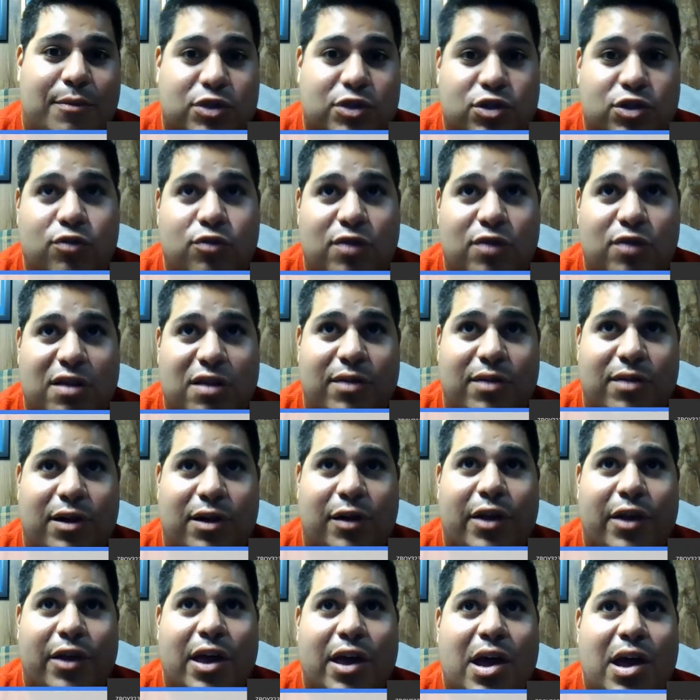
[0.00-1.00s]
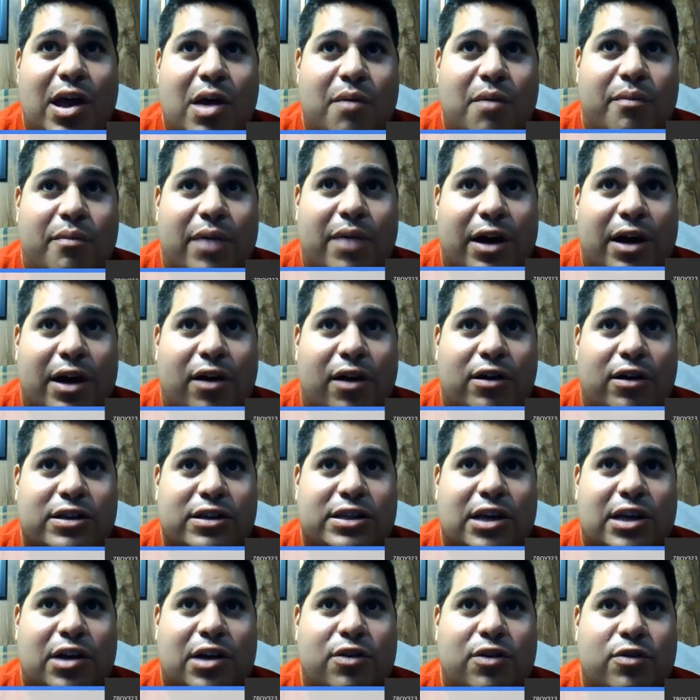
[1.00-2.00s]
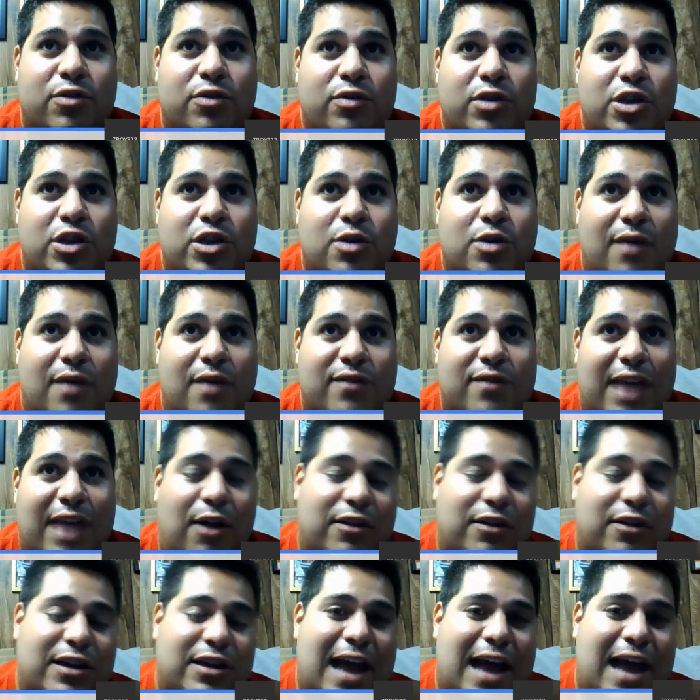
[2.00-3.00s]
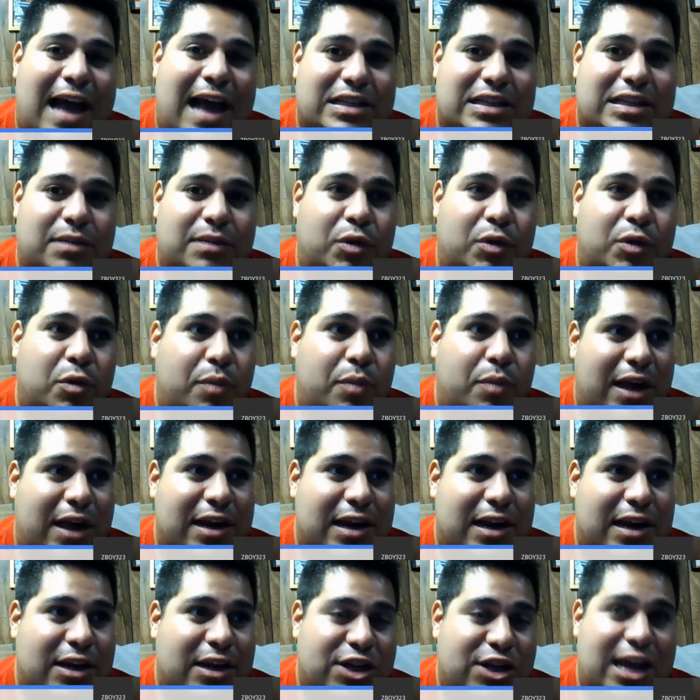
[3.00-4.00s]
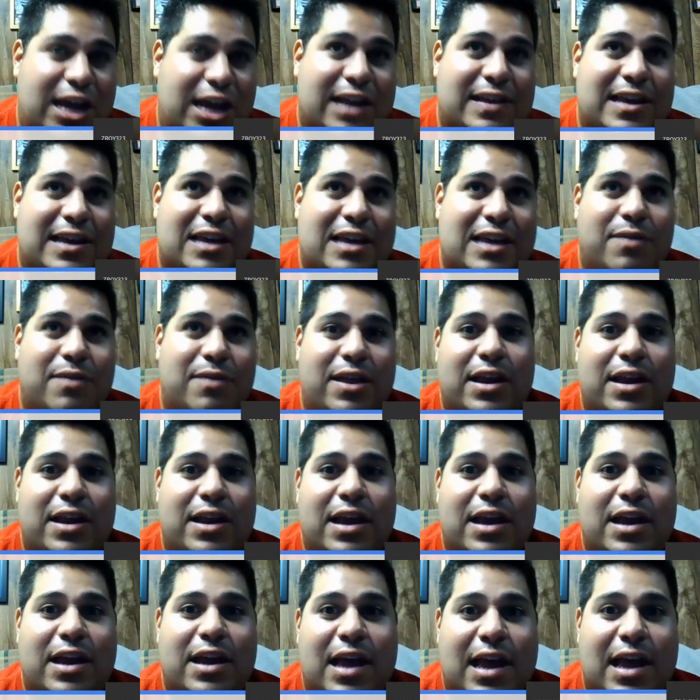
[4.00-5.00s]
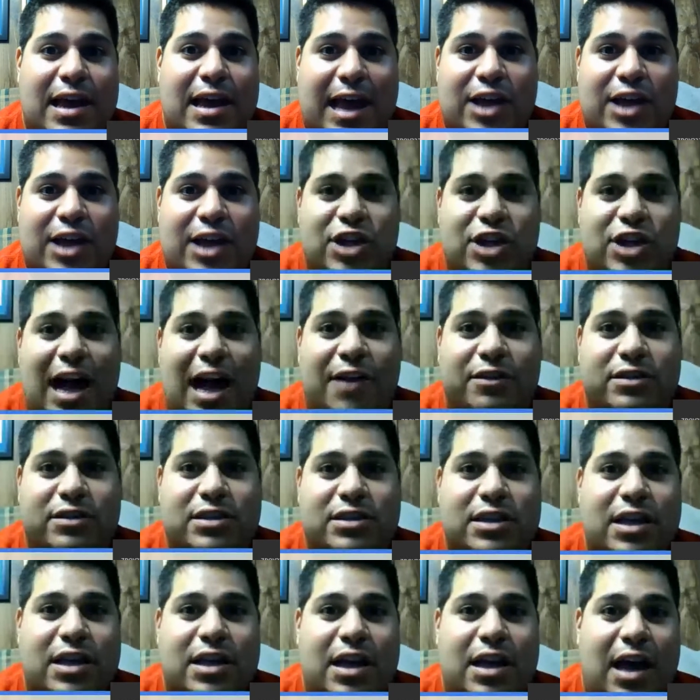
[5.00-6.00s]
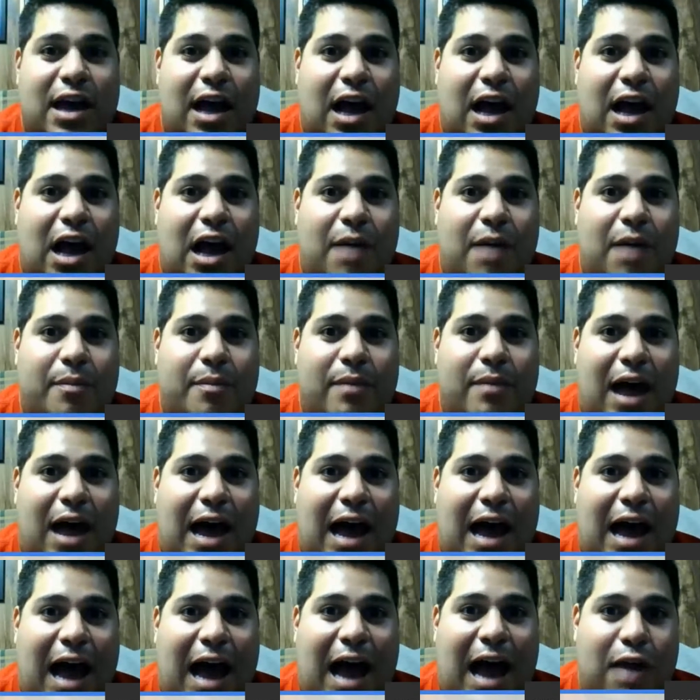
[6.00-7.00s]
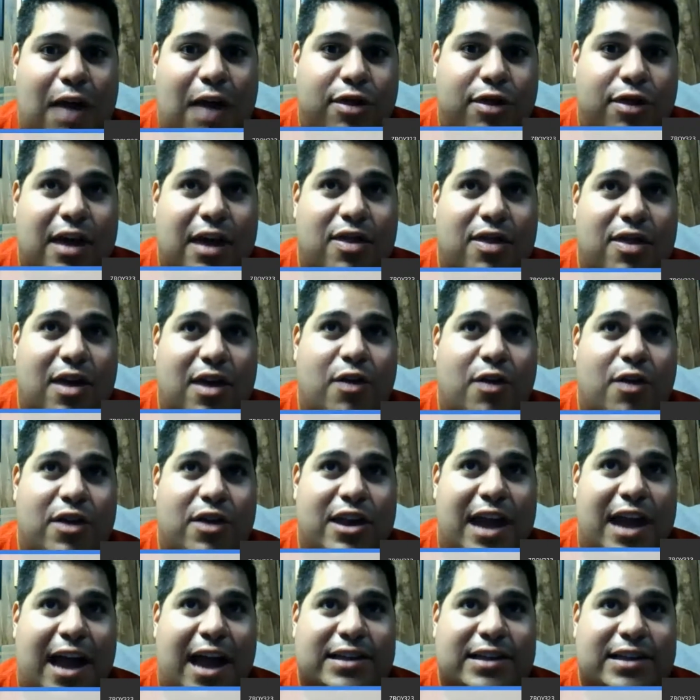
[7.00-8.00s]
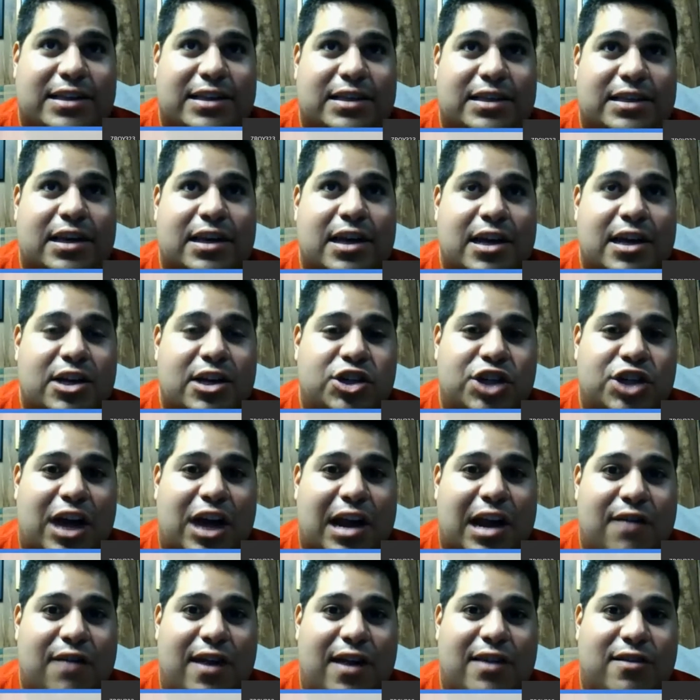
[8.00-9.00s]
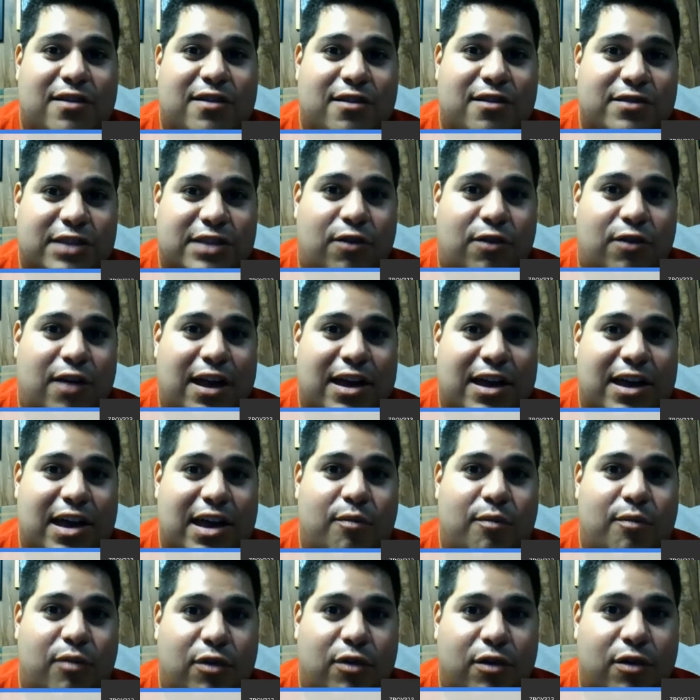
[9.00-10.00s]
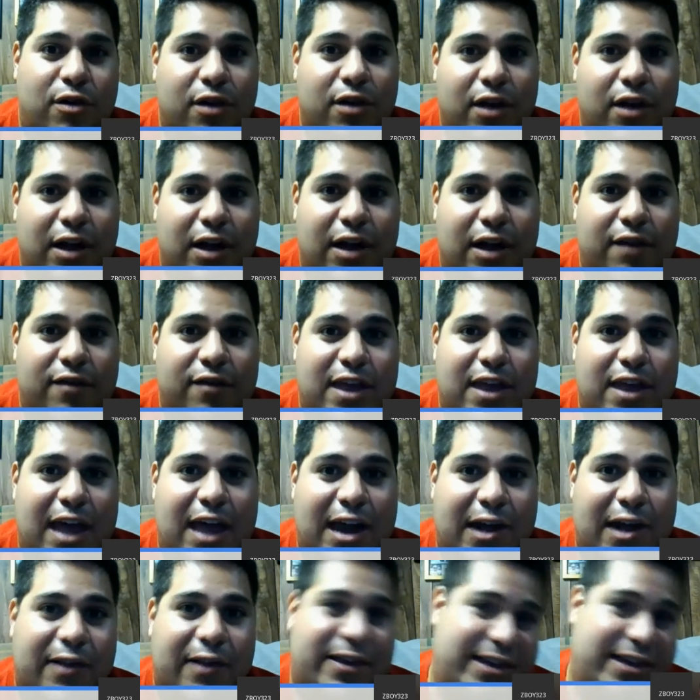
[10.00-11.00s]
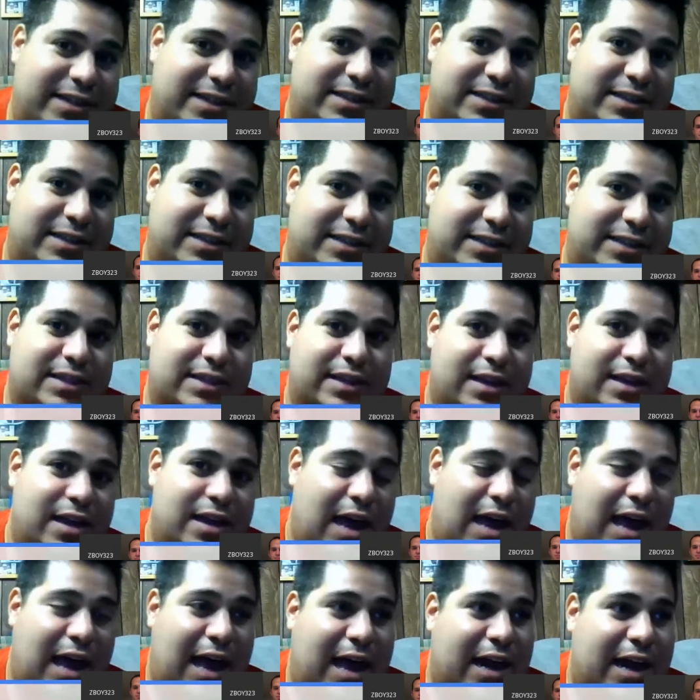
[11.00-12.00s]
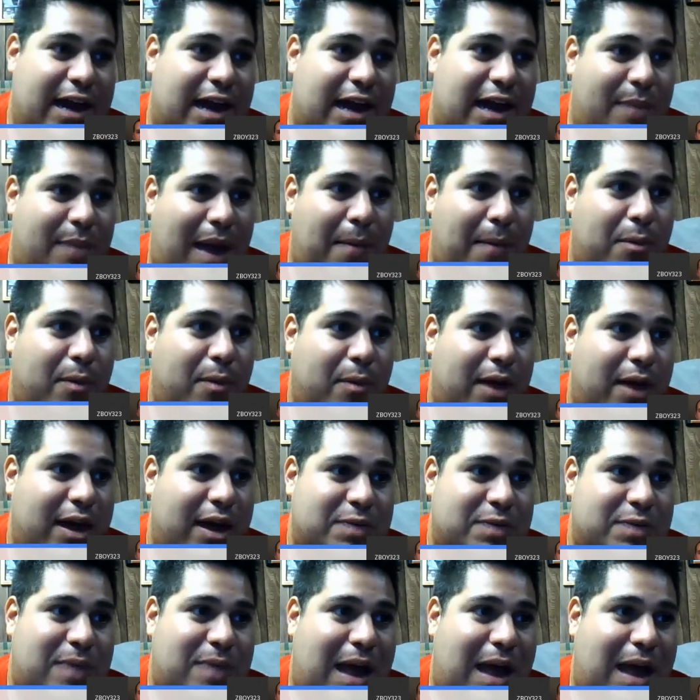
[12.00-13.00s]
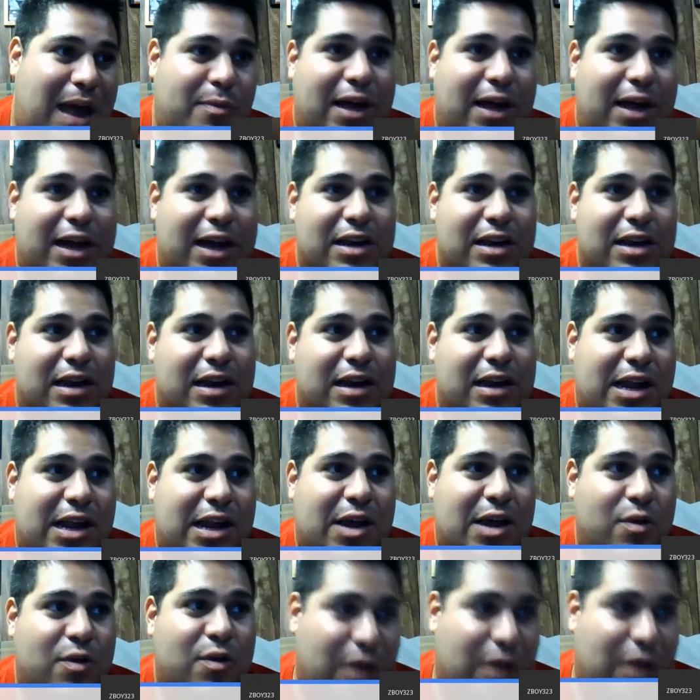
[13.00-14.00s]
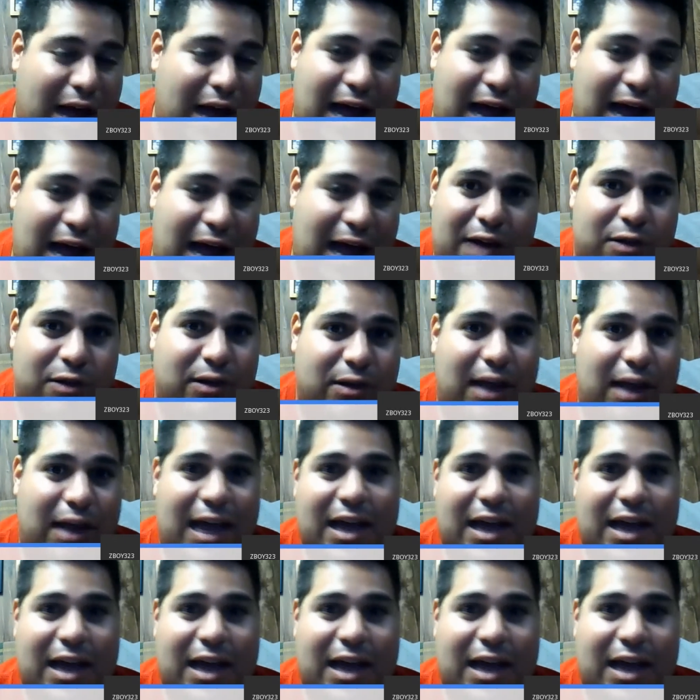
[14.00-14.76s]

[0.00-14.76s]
to rebuild. But also, you have talented guys in the bullpen: Jake Diekman, Ken Giles. I think they're the next Johnny Venters and Craig Kimbrell of the NL East. And Papelbon is Papelbon. You know, I don't like